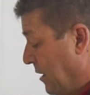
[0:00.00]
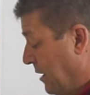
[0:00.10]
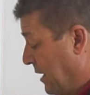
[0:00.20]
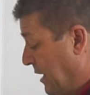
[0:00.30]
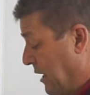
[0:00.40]

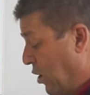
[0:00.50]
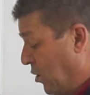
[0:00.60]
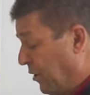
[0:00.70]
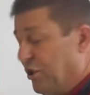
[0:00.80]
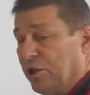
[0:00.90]
Uh,
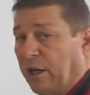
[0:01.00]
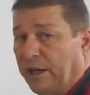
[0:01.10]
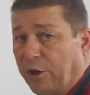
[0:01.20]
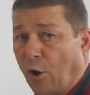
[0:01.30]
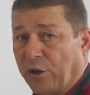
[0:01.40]

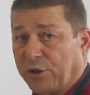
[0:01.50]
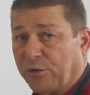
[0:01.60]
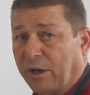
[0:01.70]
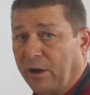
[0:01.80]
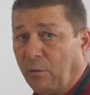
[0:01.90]
originally in
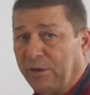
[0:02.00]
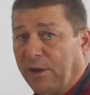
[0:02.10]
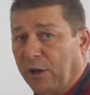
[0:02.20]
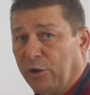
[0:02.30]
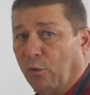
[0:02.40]
Austria, what
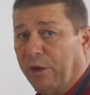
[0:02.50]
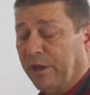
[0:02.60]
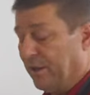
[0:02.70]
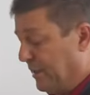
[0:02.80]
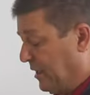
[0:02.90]
they're
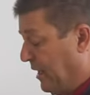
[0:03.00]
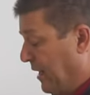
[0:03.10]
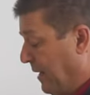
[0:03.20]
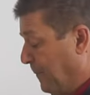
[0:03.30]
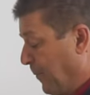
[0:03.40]
doing is
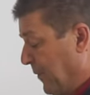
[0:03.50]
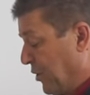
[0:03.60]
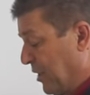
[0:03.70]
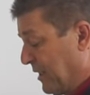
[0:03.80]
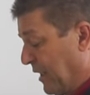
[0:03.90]
they
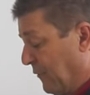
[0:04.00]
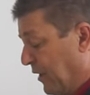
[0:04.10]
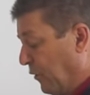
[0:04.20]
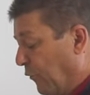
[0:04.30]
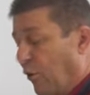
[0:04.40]
just give
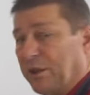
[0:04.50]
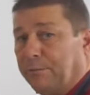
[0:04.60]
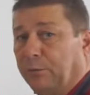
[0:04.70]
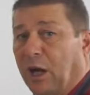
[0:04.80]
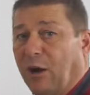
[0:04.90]
it the
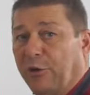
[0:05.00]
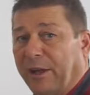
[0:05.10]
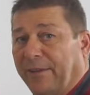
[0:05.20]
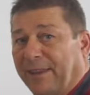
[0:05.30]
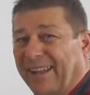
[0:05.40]
first brown,
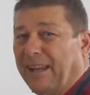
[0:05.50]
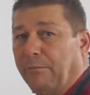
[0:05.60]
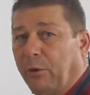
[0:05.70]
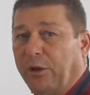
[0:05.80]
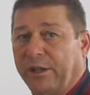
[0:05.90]
and then they
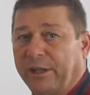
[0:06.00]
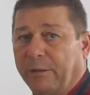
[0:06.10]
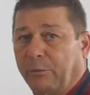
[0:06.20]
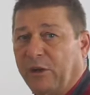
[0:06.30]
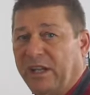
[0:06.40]
put it in a
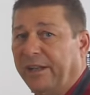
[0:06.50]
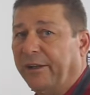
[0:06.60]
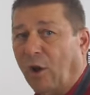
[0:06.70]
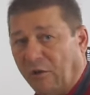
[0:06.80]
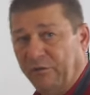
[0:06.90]

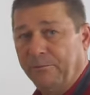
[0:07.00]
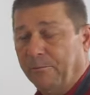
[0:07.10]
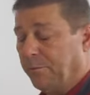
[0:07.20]
preheated oven.